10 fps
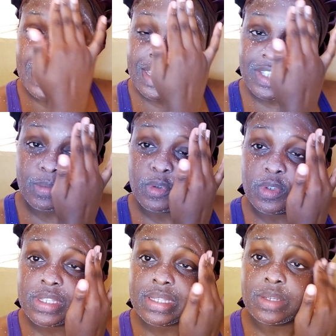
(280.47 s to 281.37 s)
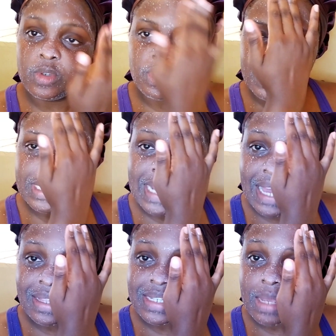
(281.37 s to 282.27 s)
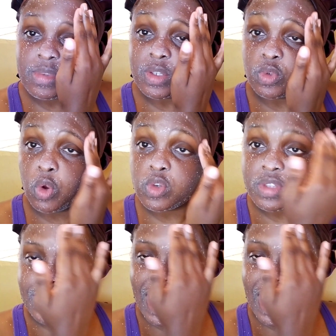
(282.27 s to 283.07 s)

textbooks he would read. Other times he would go to the